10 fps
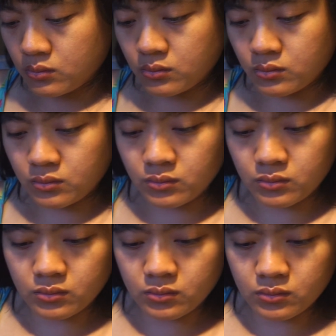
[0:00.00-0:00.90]

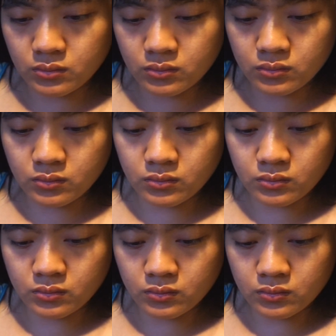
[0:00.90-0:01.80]

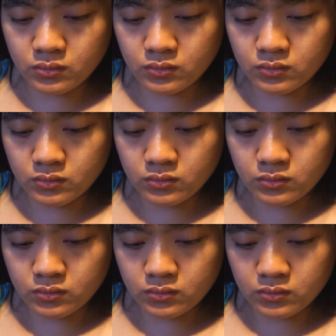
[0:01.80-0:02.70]

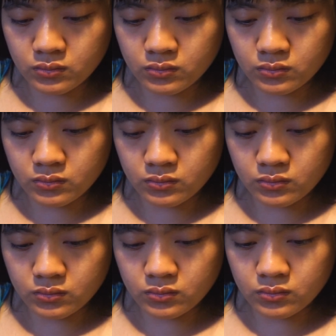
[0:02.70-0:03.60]

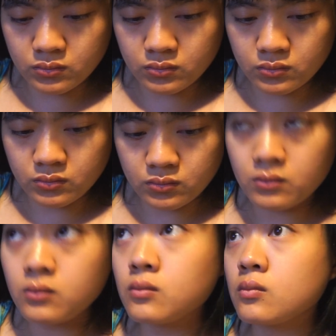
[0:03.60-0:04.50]

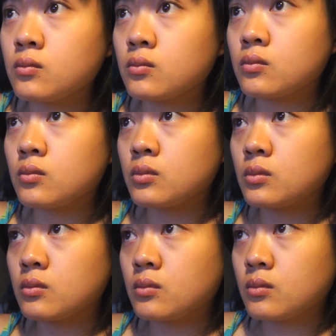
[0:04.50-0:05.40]

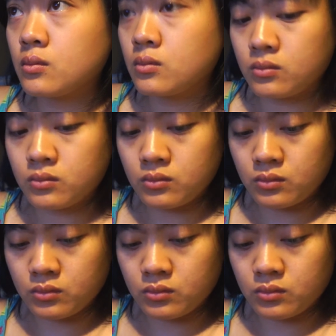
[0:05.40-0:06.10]
Nobody speaks.